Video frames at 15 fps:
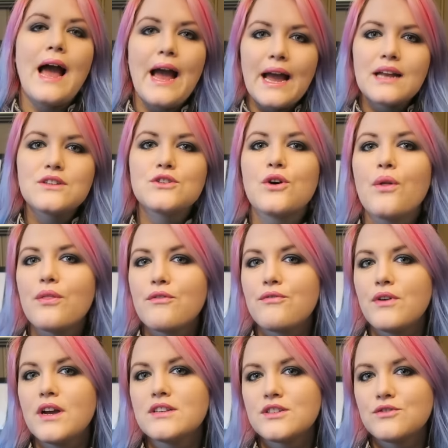And on the
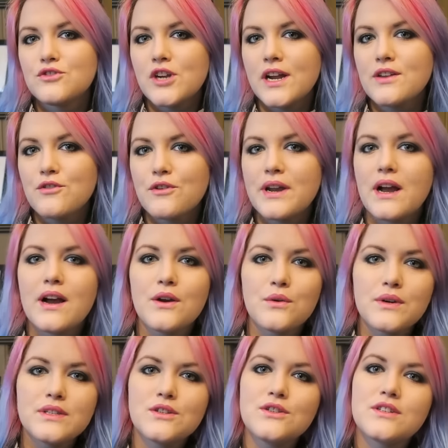1st of January, I
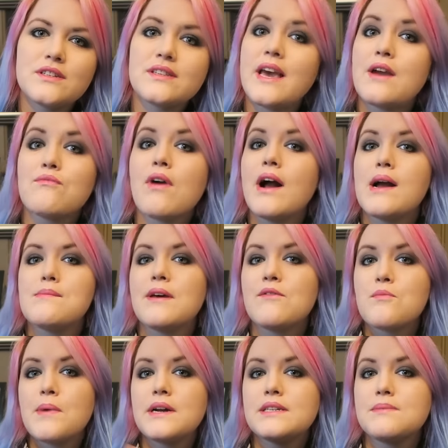always used to say, right, I'm
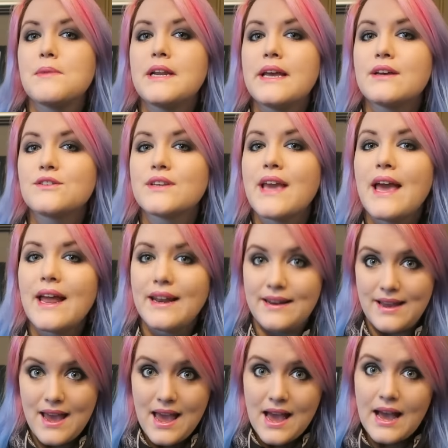never biting my nails again.